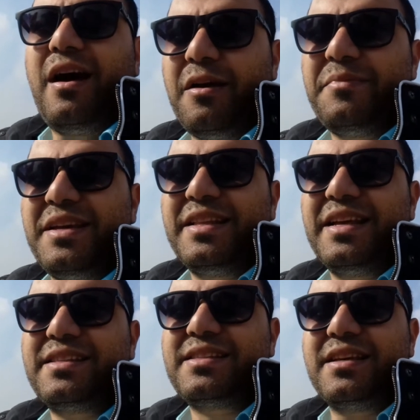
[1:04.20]
I mean,
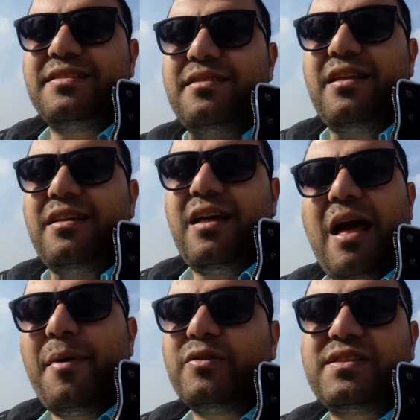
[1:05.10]
it's
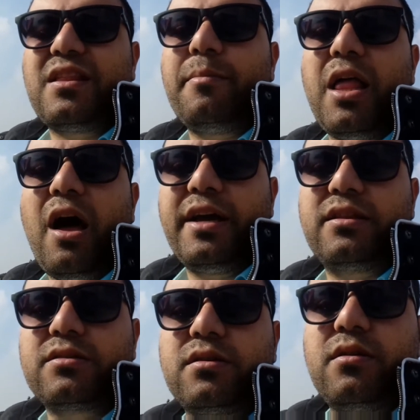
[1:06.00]
about the double
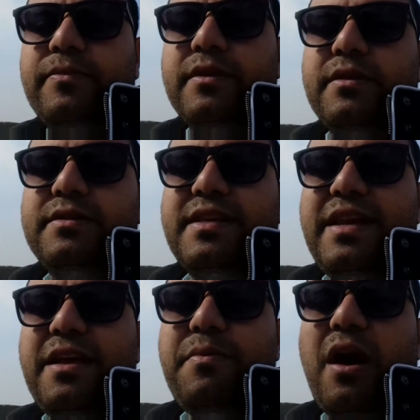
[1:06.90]
height. The
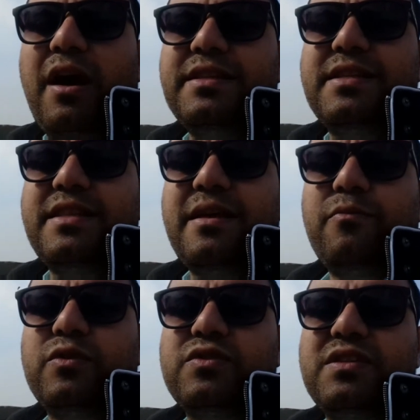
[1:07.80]
lake behind the
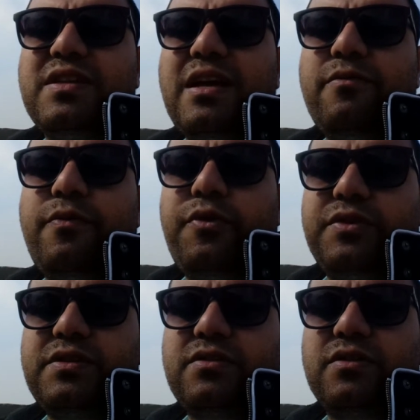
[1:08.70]
dam was designed
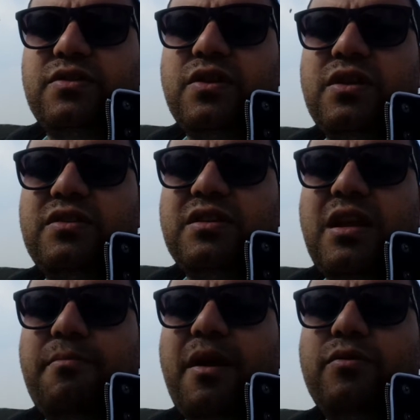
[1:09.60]
first to contain
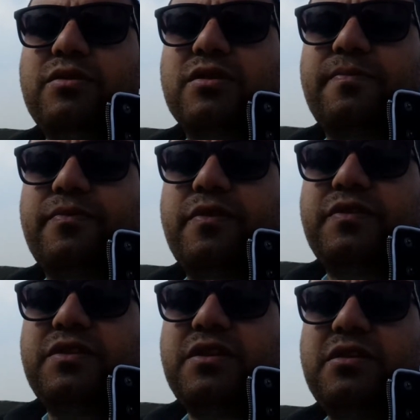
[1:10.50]
about
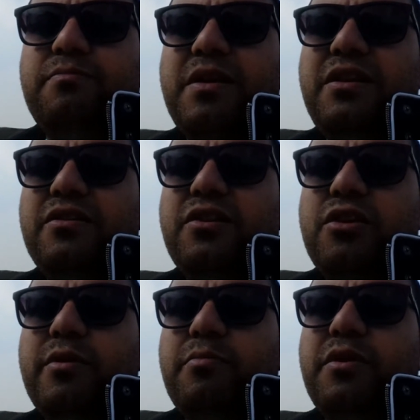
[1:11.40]
15 billion
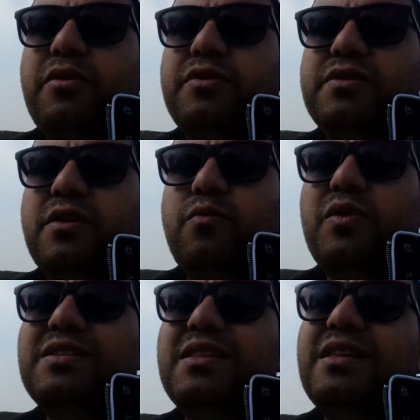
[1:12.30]
cubic meters
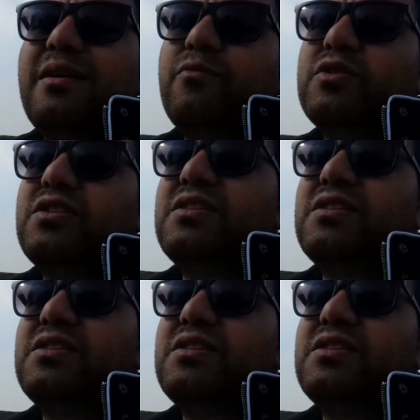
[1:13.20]
when the dam was